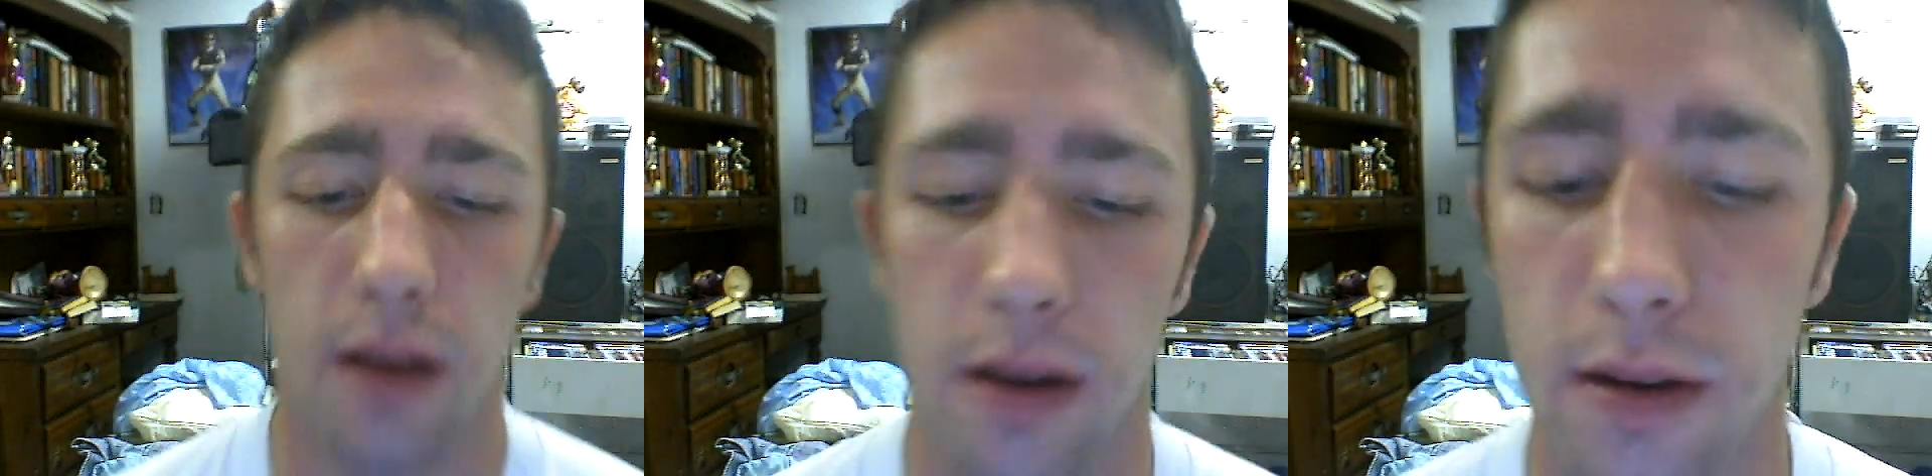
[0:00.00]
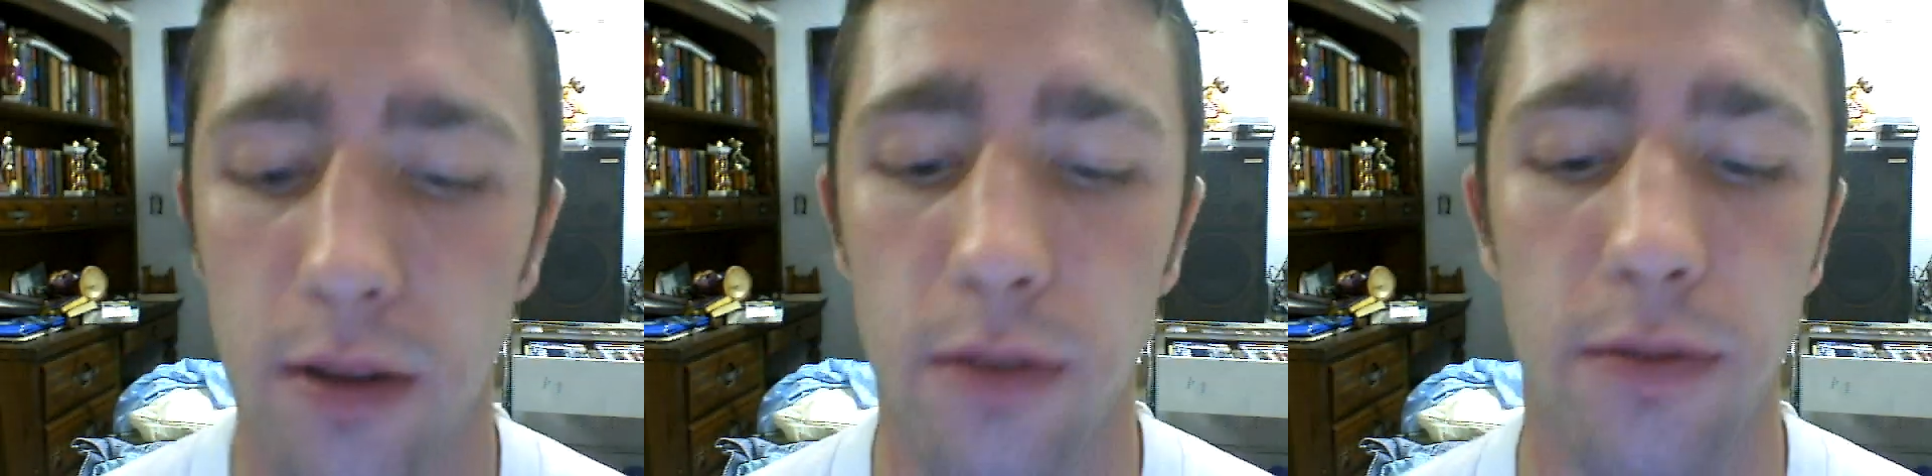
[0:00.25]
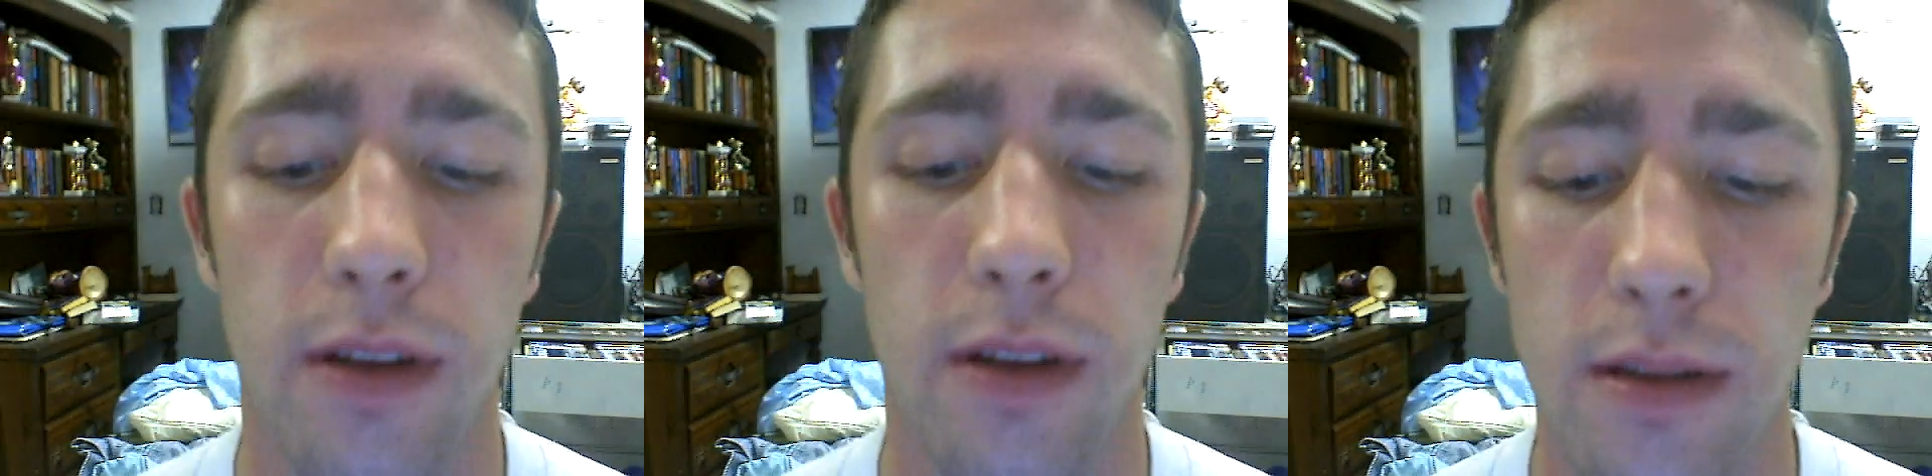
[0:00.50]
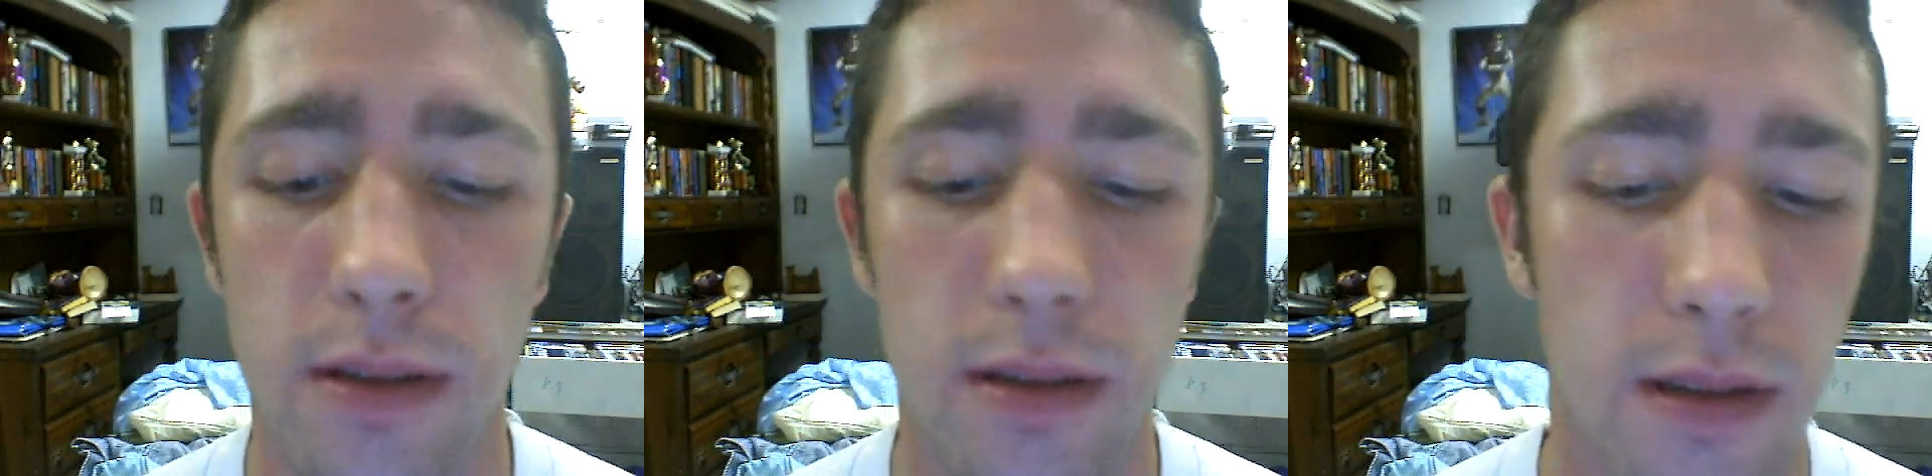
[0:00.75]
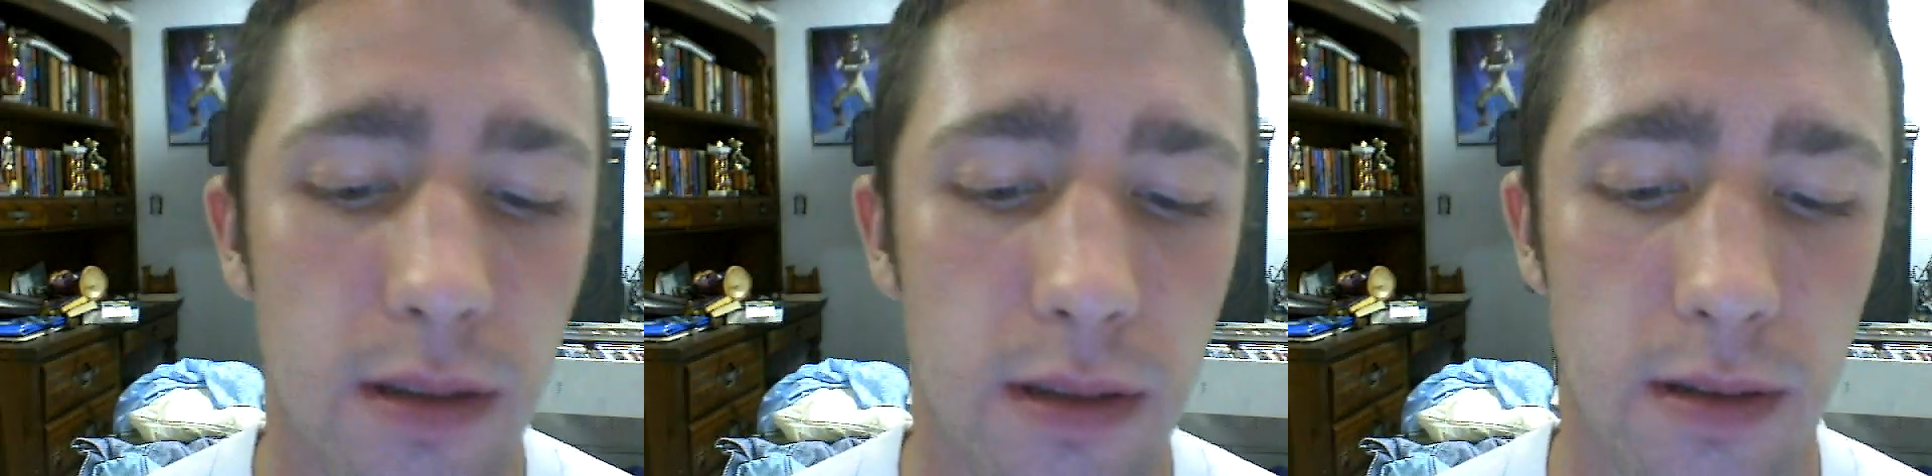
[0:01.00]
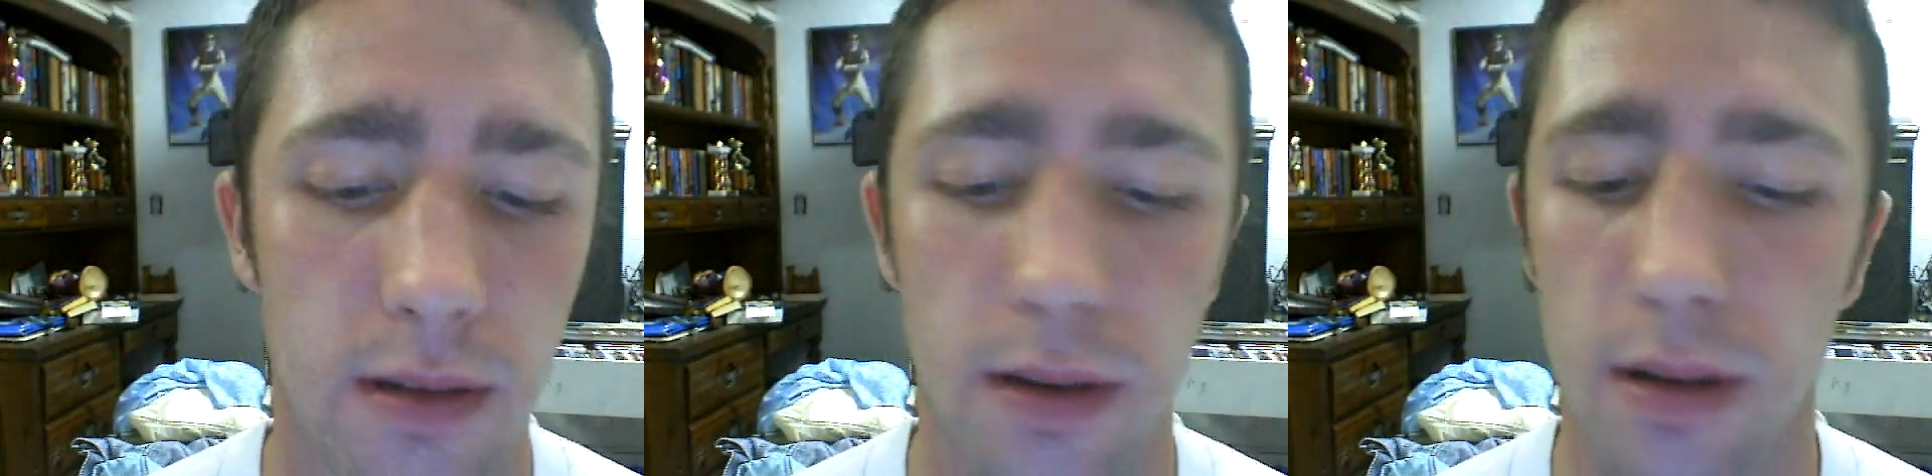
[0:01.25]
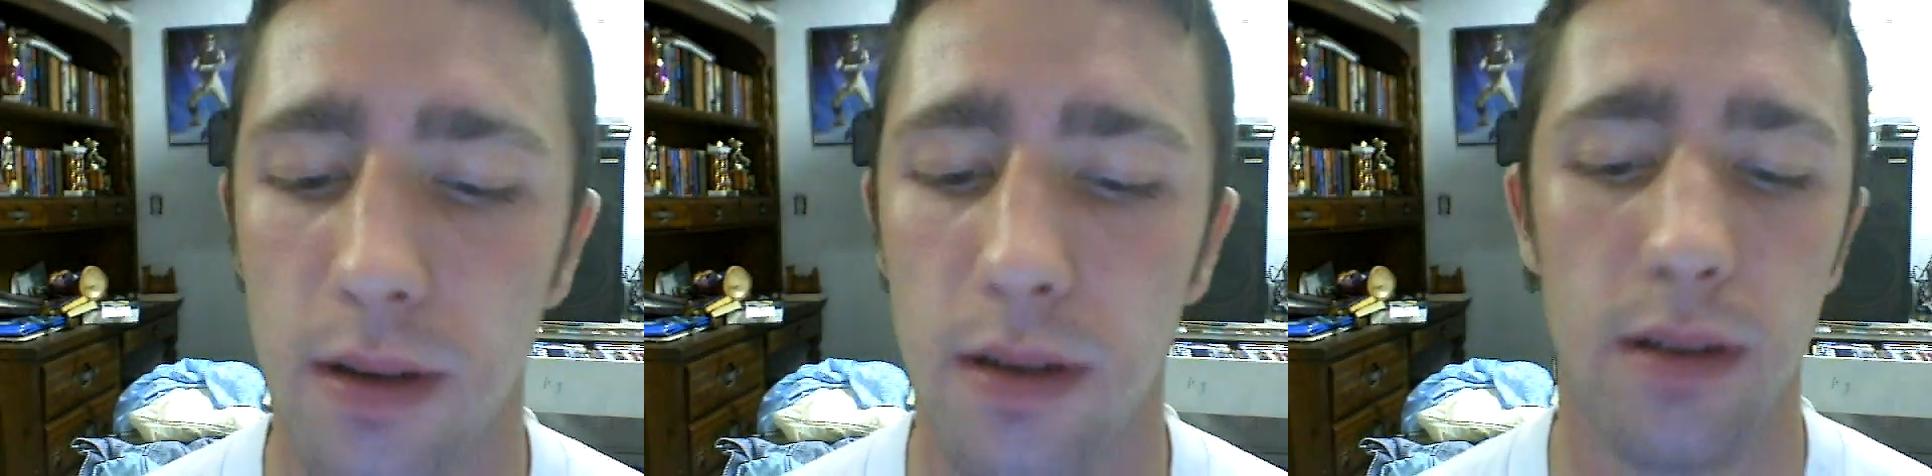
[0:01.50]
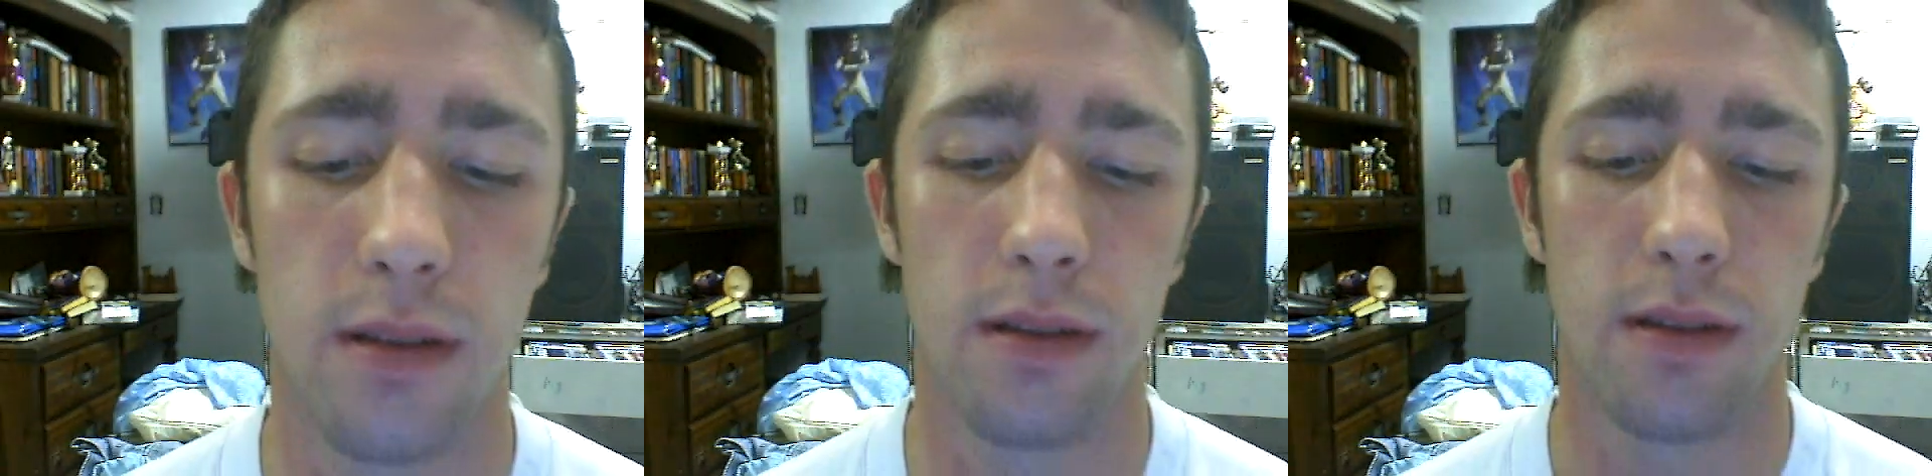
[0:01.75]
I don't know if you can see this or not.
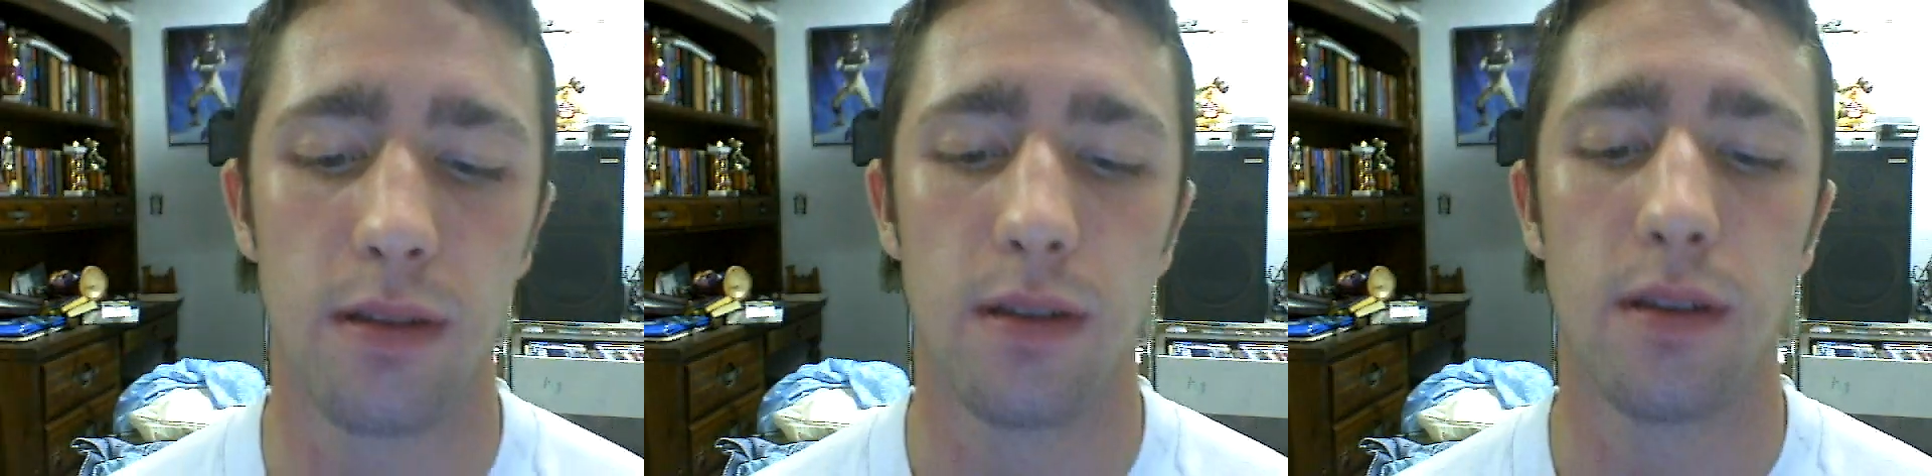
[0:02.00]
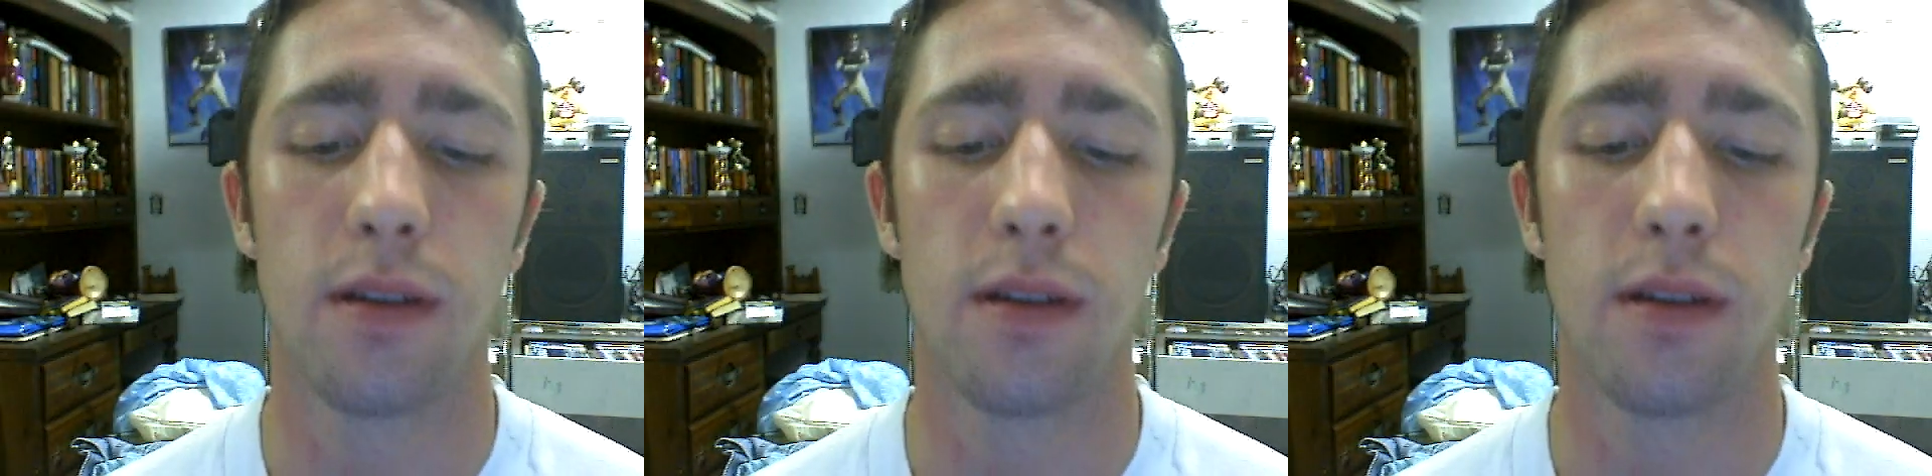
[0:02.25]
Let's see.